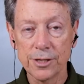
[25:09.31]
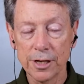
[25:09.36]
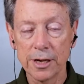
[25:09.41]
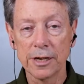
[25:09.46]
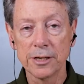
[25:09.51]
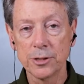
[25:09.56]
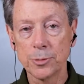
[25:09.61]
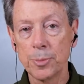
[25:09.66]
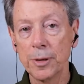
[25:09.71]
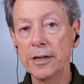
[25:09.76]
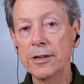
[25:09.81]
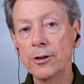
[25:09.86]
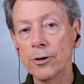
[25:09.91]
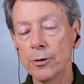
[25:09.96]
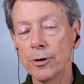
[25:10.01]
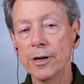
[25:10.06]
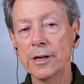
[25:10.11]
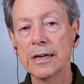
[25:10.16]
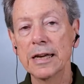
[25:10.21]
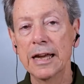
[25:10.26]
And I speak to
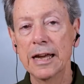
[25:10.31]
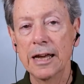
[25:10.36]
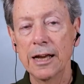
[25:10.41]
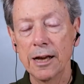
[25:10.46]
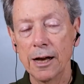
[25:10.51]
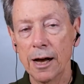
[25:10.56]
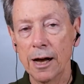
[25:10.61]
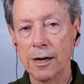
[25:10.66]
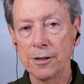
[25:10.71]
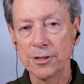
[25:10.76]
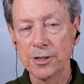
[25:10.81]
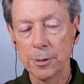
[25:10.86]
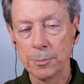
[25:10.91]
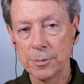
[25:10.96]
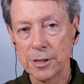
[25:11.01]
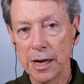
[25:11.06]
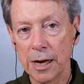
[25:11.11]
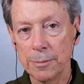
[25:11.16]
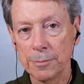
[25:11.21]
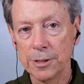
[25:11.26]
it uh,
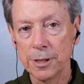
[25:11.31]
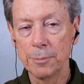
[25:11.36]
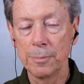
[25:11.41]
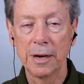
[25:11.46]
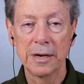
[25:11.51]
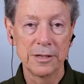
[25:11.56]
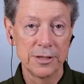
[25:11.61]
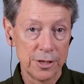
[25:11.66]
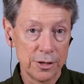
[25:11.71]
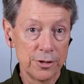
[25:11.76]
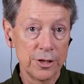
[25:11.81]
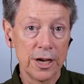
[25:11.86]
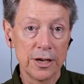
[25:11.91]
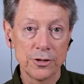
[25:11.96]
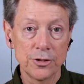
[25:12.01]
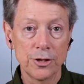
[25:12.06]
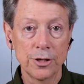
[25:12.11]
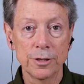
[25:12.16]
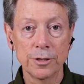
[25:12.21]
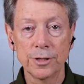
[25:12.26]
sometimes in my
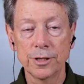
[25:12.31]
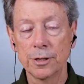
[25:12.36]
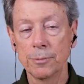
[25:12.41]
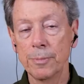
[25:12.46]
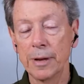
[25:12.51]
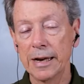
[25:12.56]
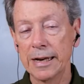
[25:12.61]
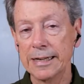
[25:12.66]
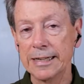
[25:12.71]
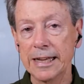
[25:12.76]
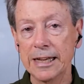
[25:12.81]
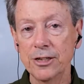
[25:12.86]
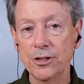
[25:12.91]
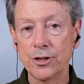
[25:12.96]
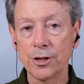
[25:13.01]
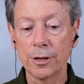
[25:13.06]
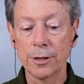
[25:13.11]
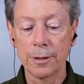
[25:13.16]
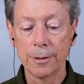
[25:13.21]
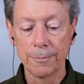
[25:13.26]
suggestions in
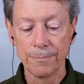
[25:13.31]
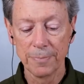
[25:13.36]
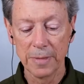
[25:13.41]
meditation.